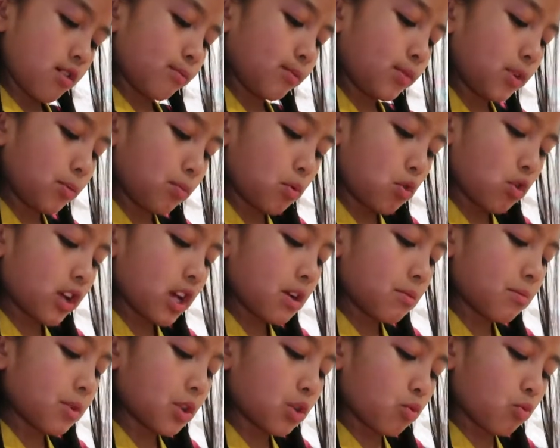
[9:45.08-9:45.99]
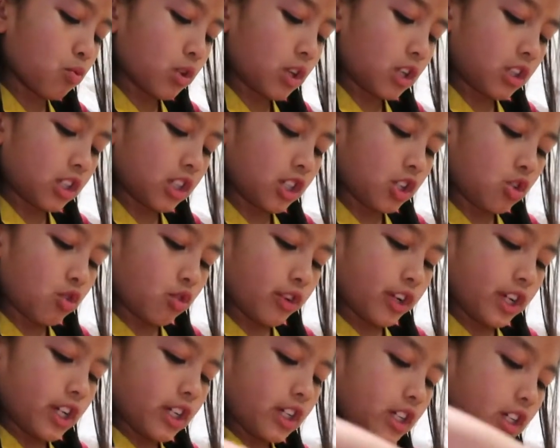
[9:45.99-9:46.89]
People can be really
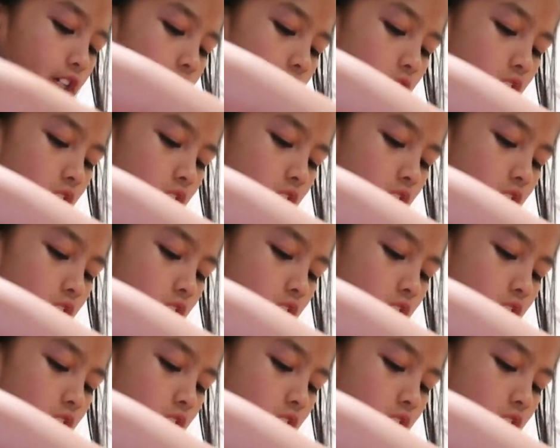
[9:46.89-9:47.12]
greedy.